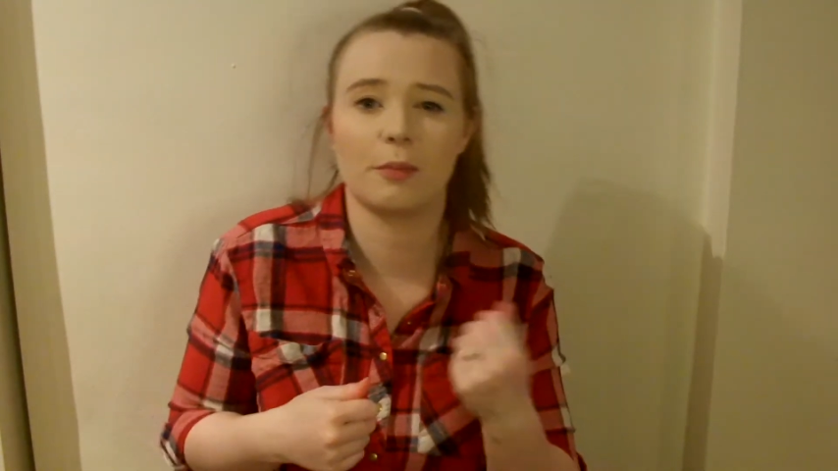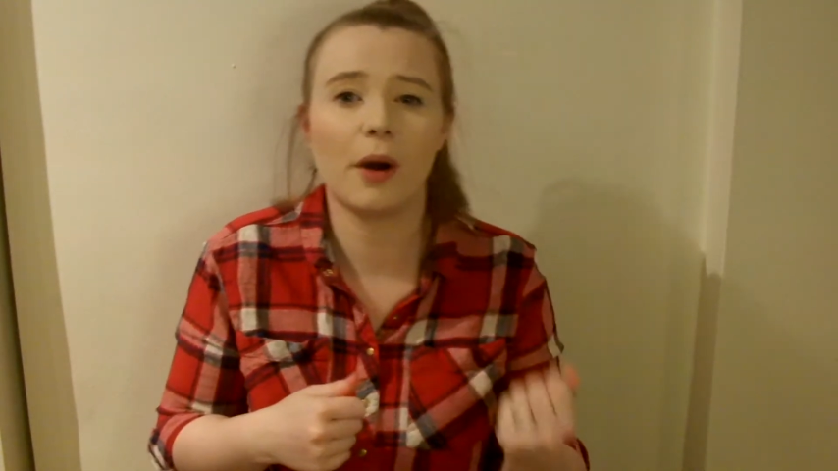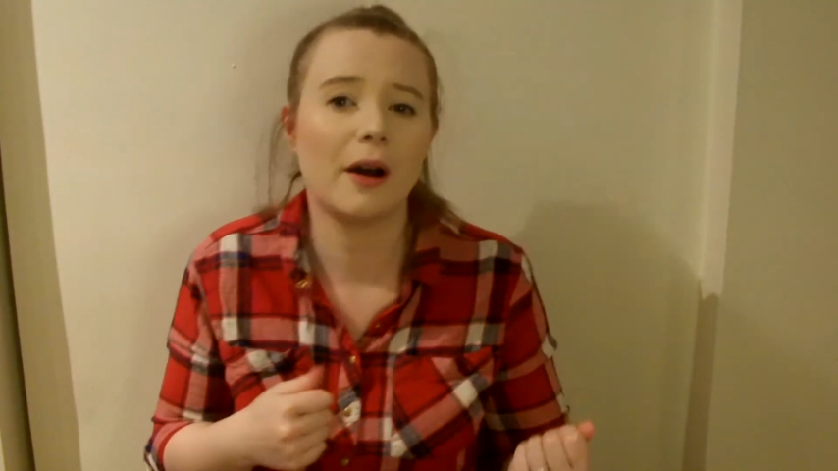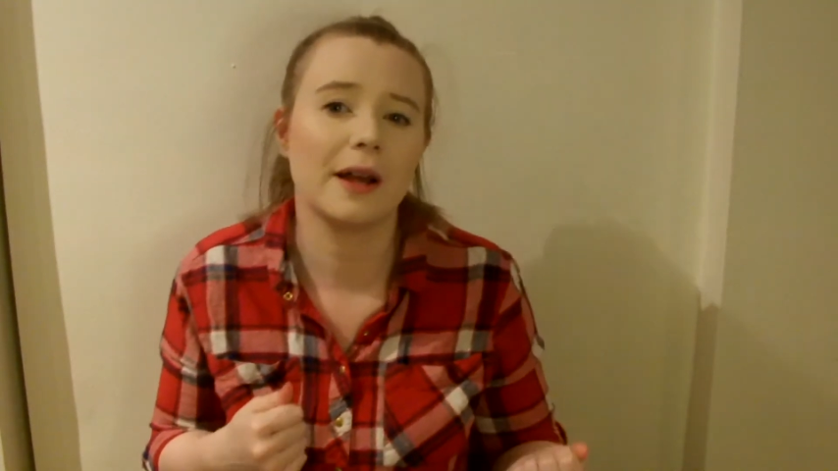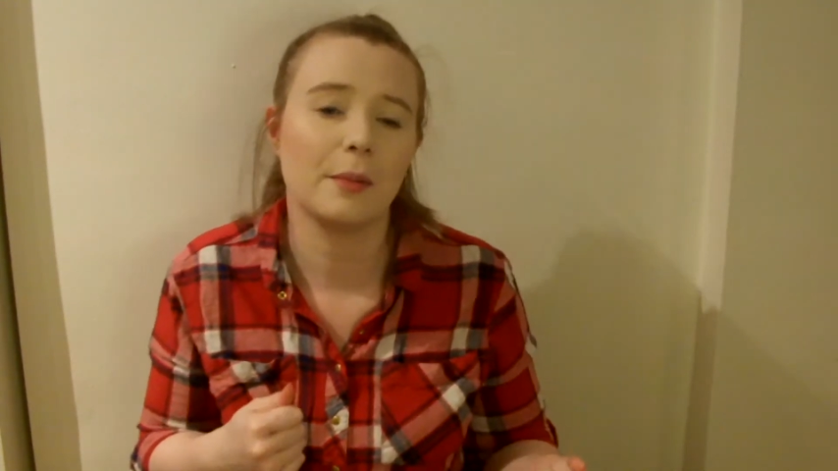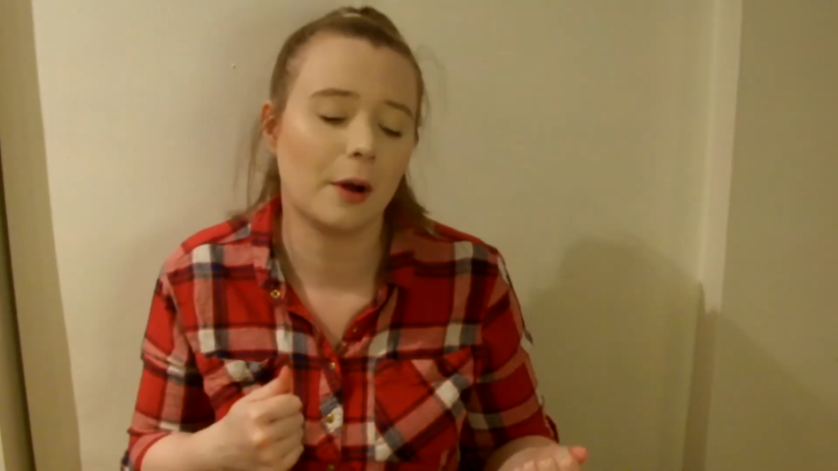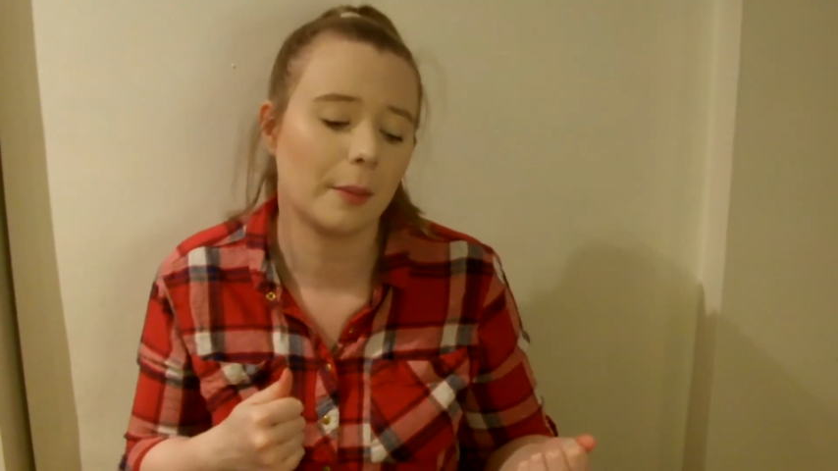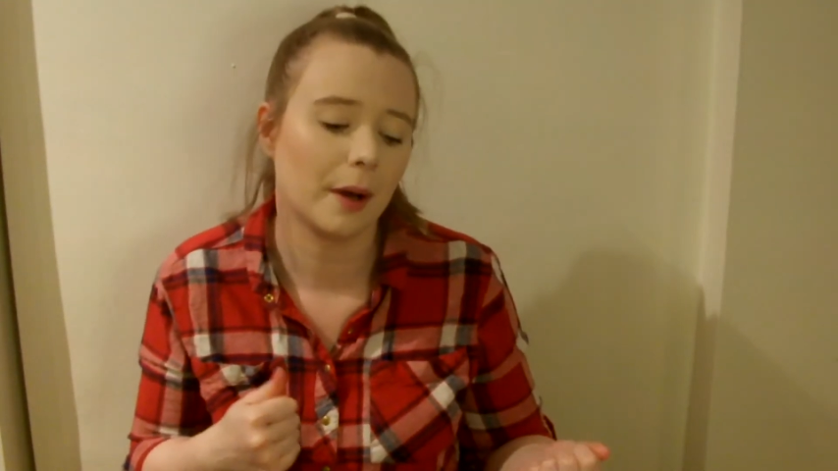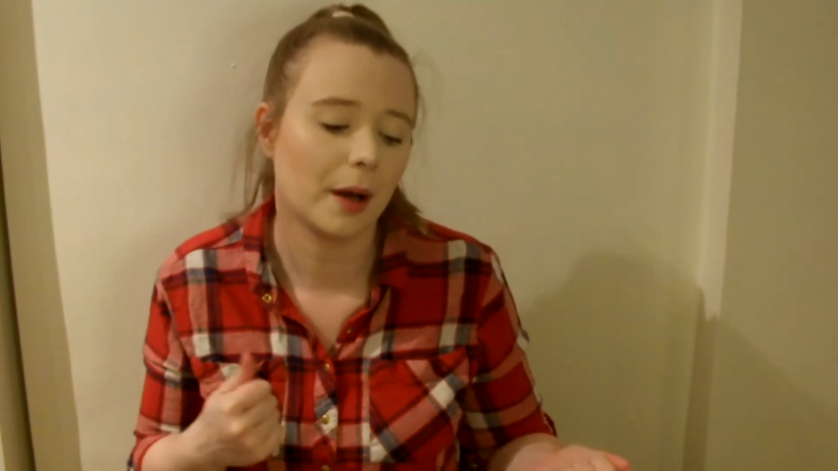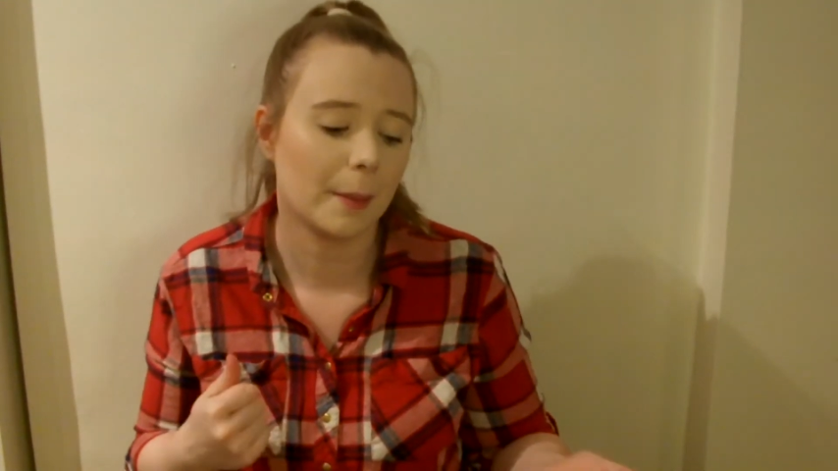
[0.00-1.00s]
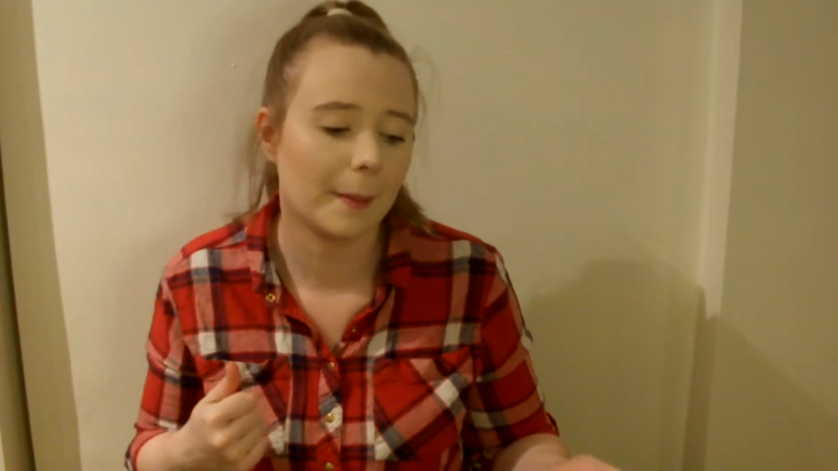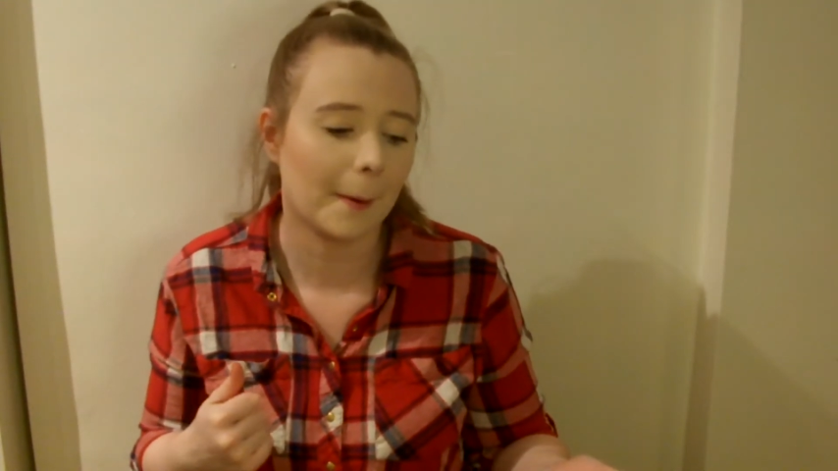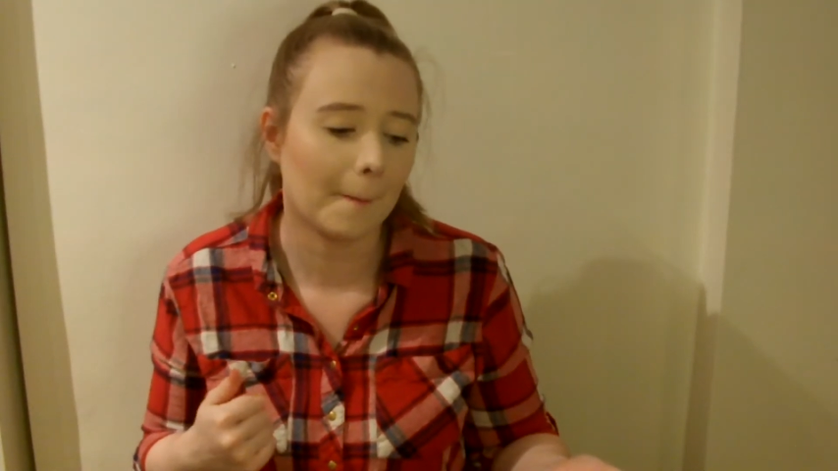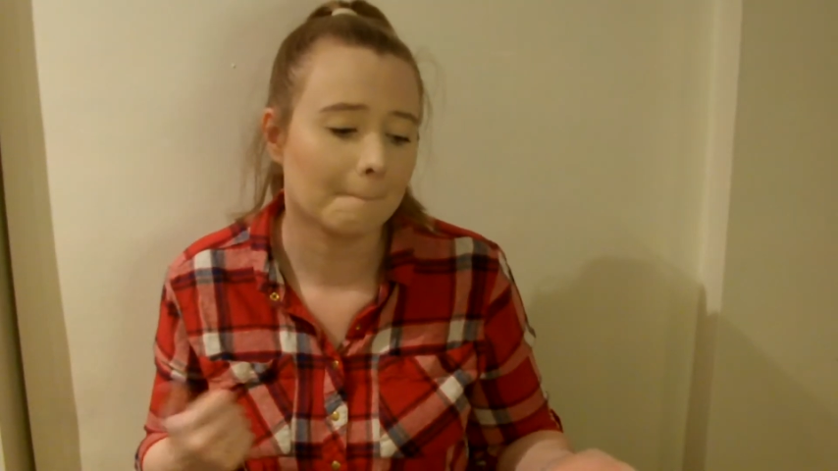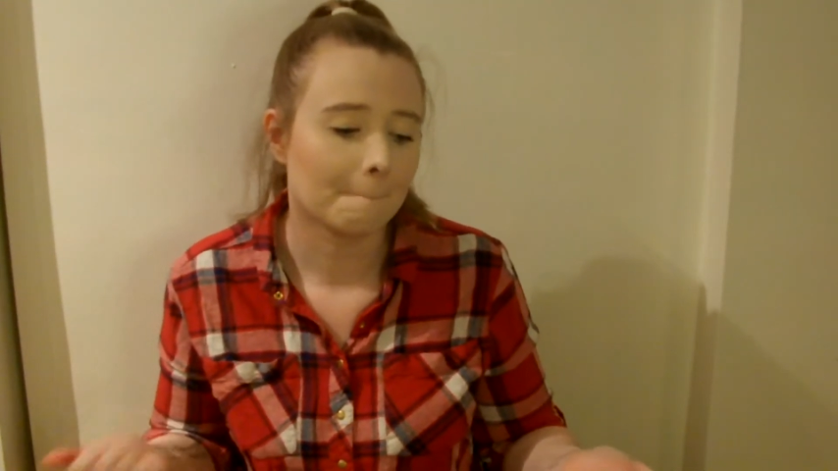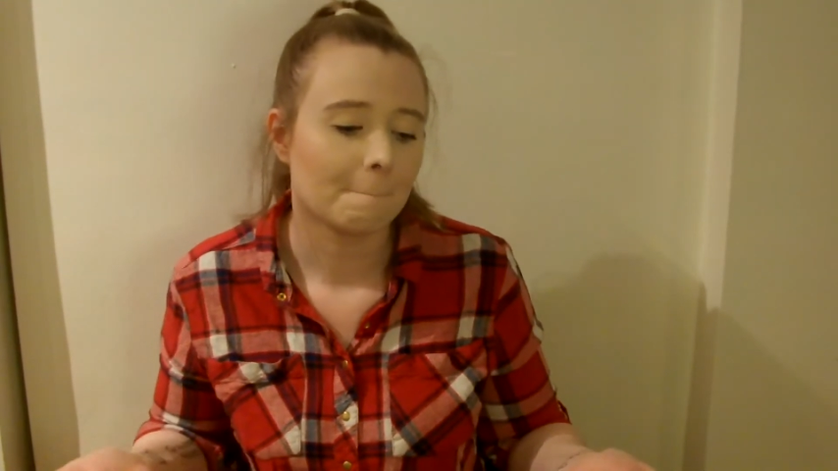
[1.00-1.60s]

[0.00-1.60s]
party popper, but